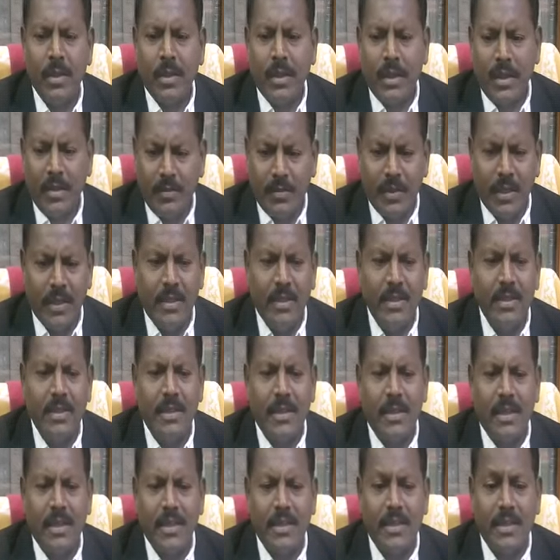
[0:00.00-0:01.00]
if that is
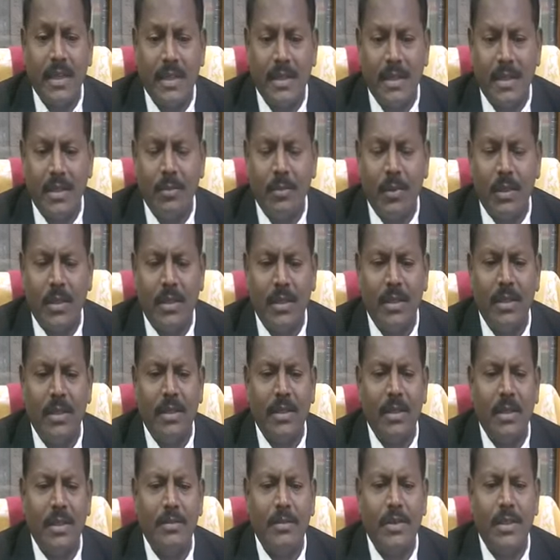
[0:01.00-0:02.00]
the case, the 100%
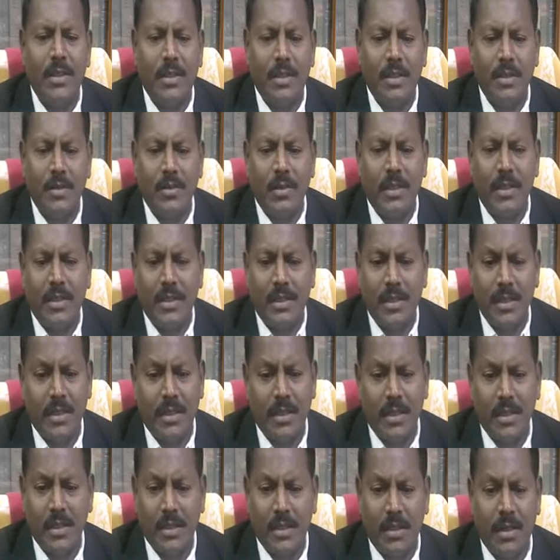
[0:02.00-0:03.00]
reservation to estates
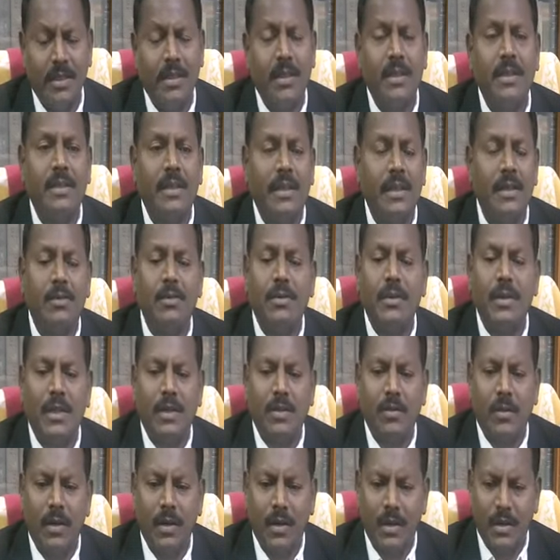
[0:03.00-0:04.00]
is not a threat to
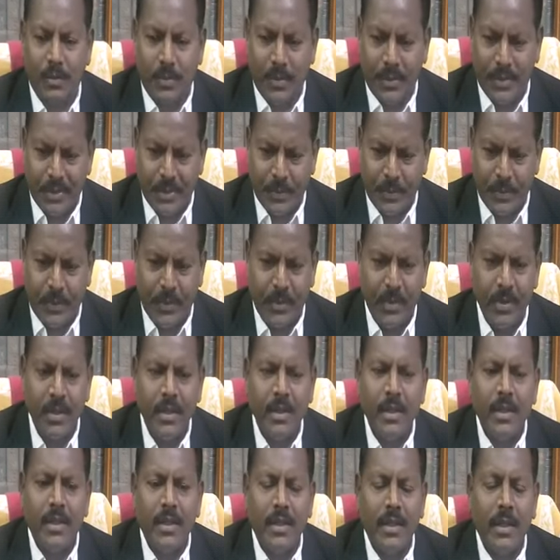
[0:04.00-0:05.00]
equality principle.
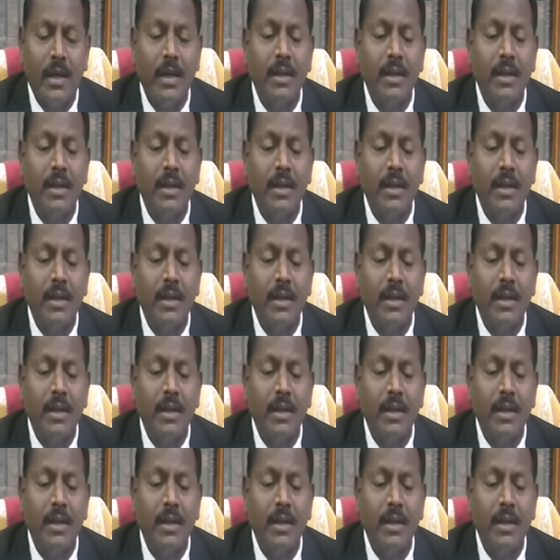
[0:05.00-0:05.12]
The